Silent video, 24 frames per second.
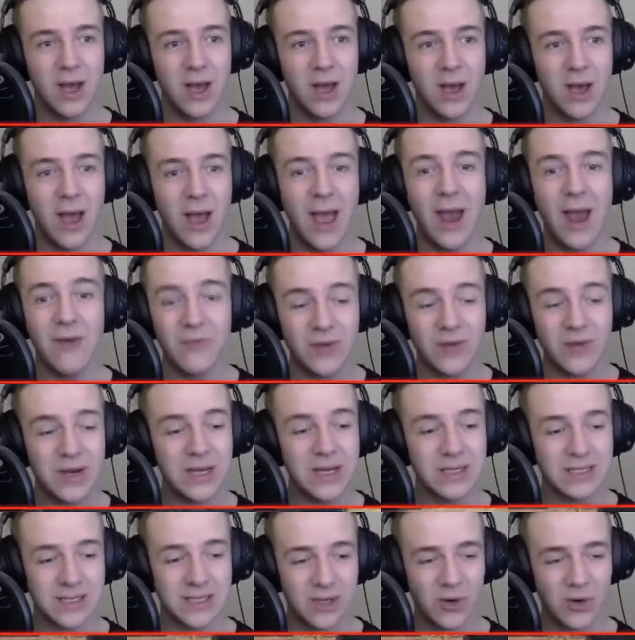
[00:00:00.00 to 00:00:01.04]
every
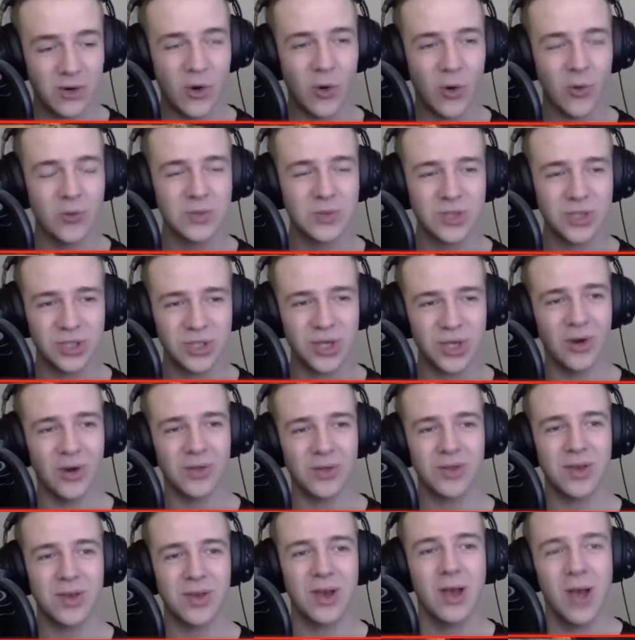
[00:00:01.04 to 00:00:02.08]
single
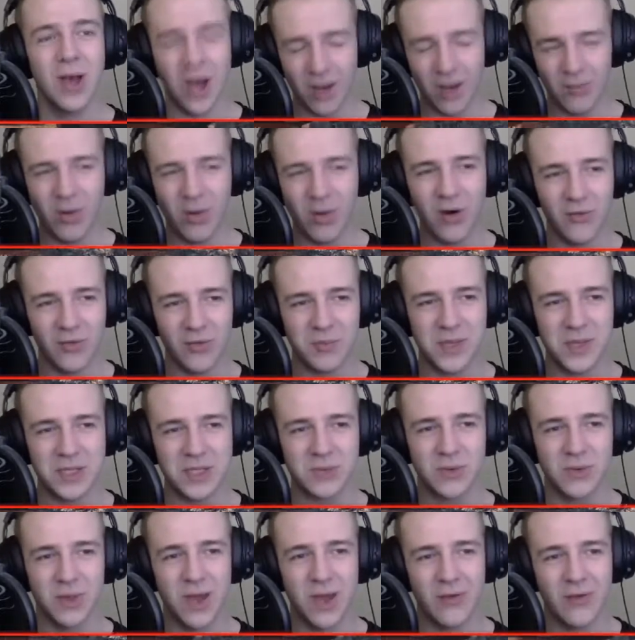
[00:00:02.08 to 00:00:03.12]
shot, apart from this
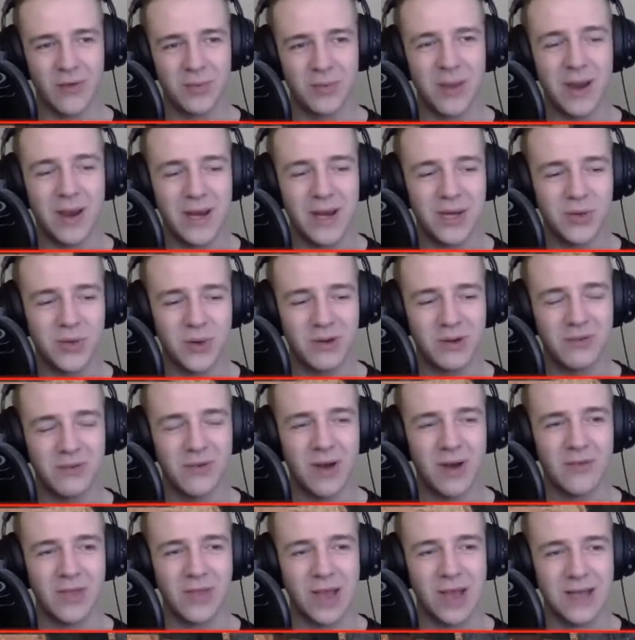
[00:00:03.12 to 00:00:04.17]
one now from the
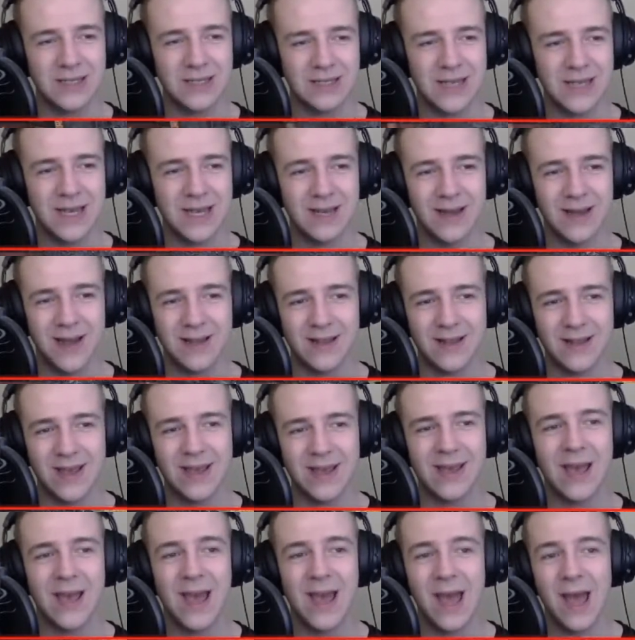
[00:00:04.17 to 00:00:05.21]
E25 that has hit Adek,
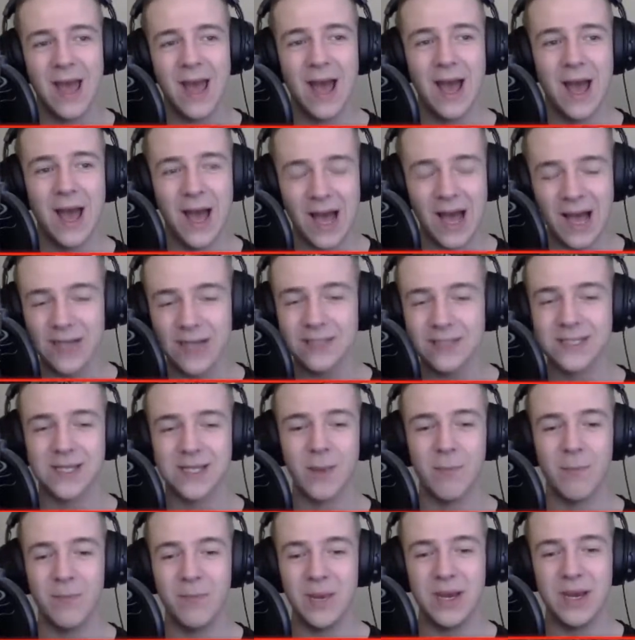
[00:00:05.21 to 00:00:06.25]
has
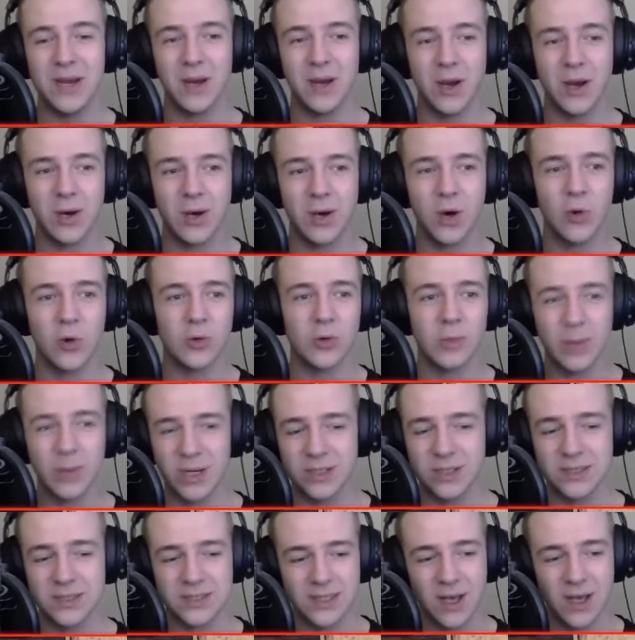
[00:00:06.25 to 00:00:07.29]
been gold,
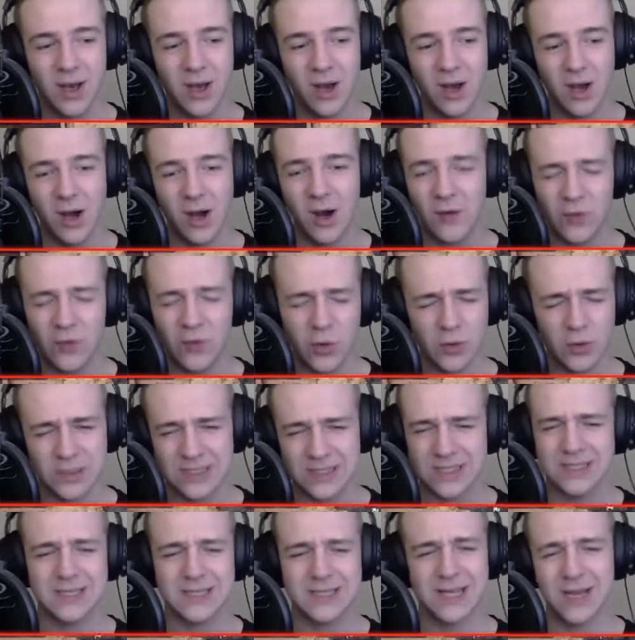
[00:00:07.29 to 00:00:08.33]
because of course
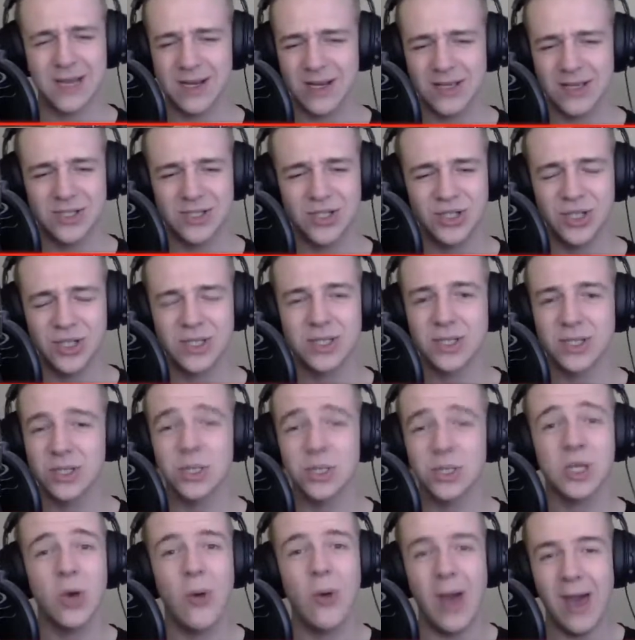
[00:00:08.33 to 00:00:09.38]
this tank is just
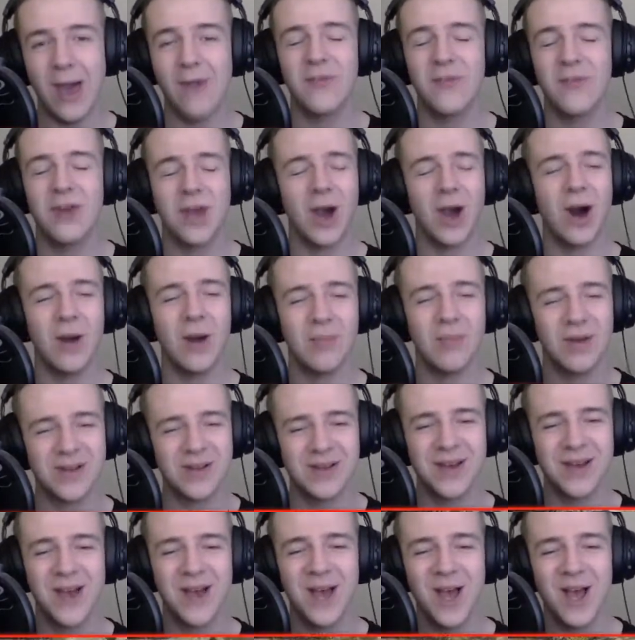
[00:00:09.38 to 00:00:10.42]
so heavily
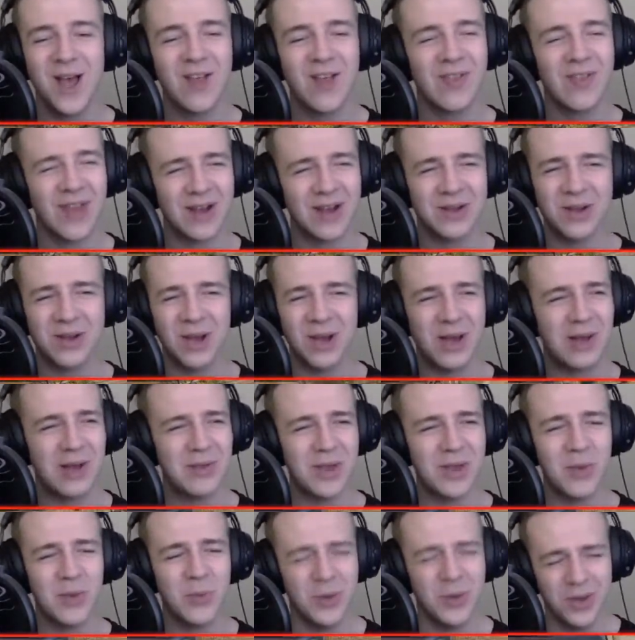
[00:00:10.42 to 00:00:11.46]
armoured that
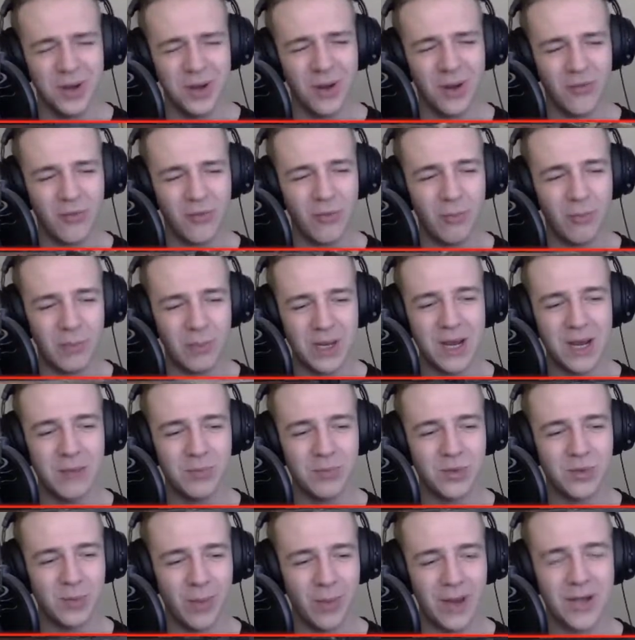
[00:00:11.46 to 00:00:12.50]
they wouldn't have been able
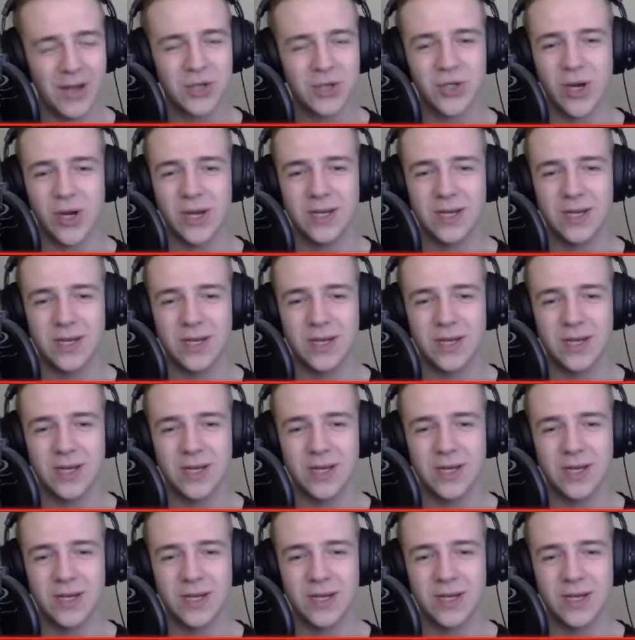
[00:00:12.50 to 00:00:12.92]
to penetrate